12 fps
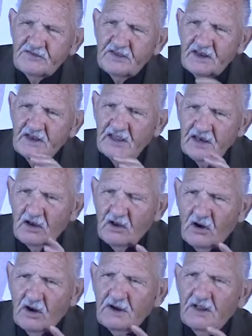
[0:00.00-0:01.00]
the little
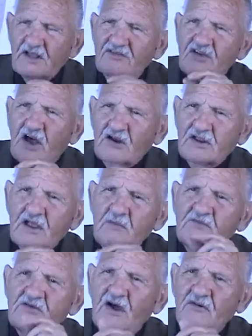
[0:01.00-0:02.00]
horn exalting
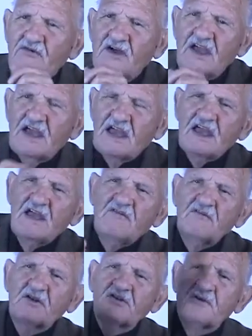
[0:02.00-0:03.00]
himself
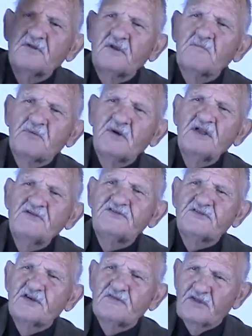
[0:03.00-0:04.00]
even to the
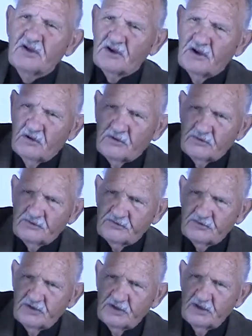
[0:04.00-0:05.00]
prince of the
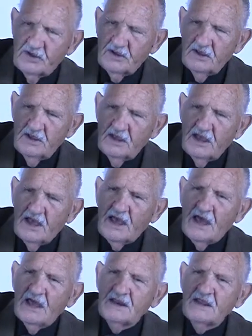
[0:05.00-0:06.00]
host
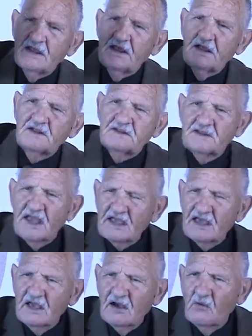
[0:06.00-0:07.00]
and
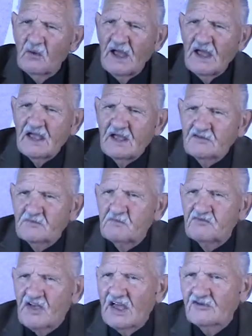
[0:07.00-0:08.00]
taking away his
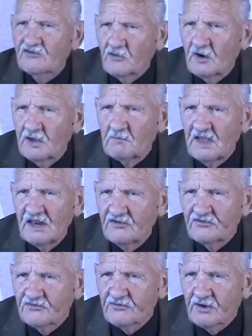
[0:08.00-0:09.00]
sanctuary
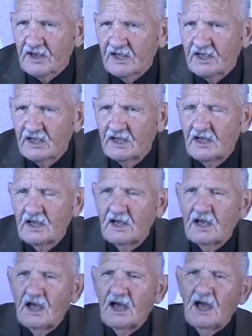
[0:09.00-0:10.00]
ministry.
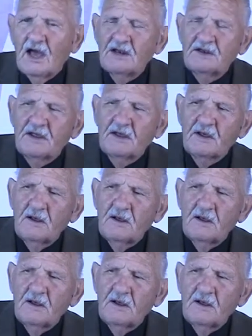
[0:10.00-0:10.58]
And